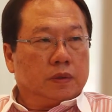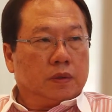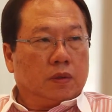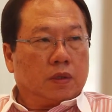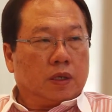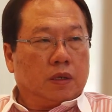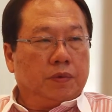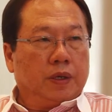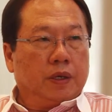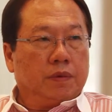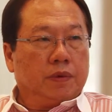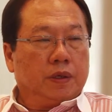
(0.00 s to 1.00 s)

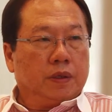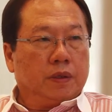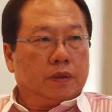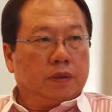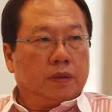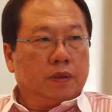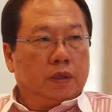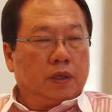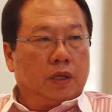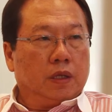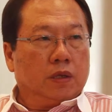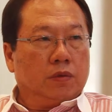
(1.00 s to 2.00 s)
Lokawi area,
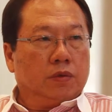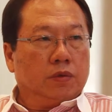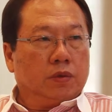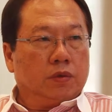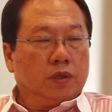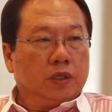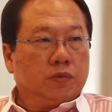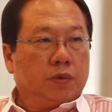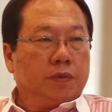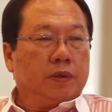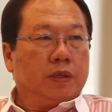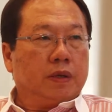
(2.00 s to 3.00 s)
Kina Road, all this will
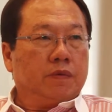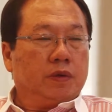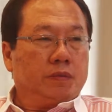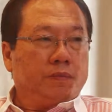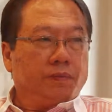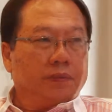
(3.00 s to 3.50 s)
be developed.